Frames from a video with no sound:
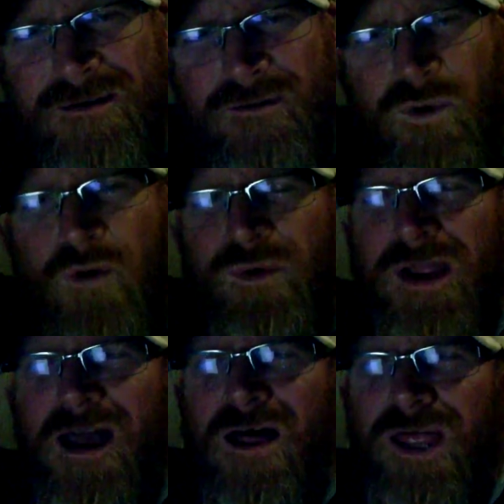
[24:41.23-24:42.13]
What
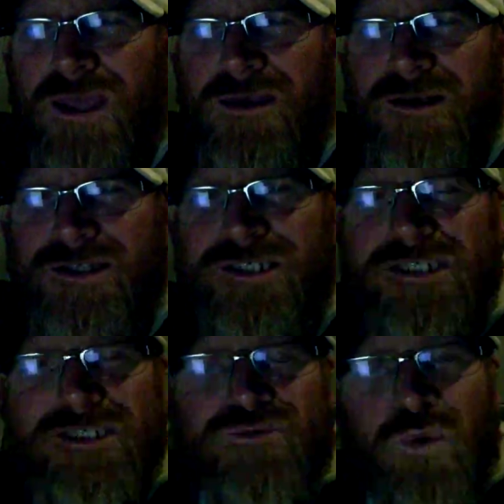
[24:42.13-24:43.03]
reality is
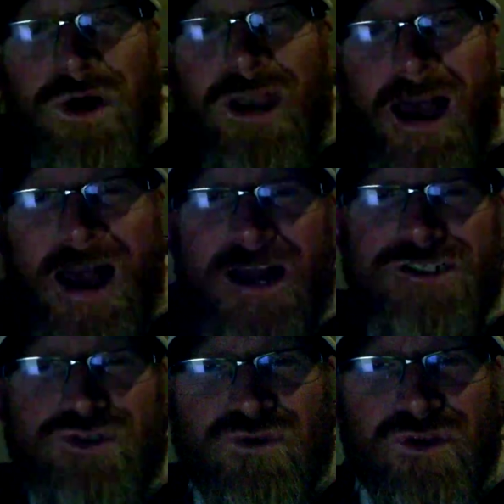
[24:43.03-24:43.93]
what
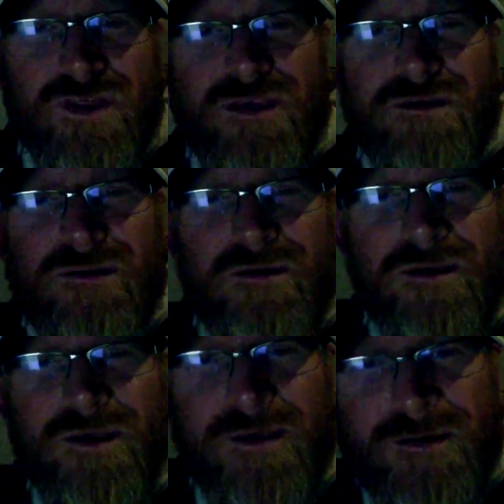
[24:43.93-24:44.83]
actually
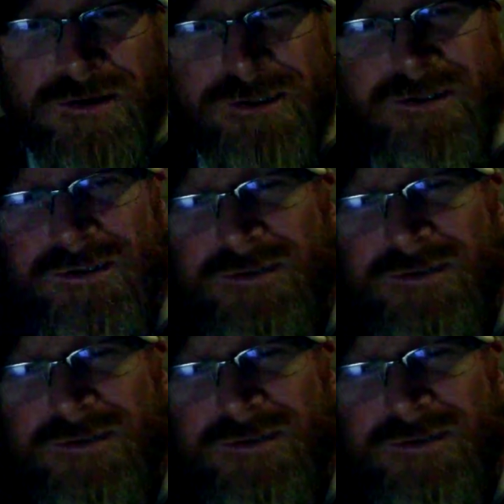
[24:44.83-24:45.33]
is.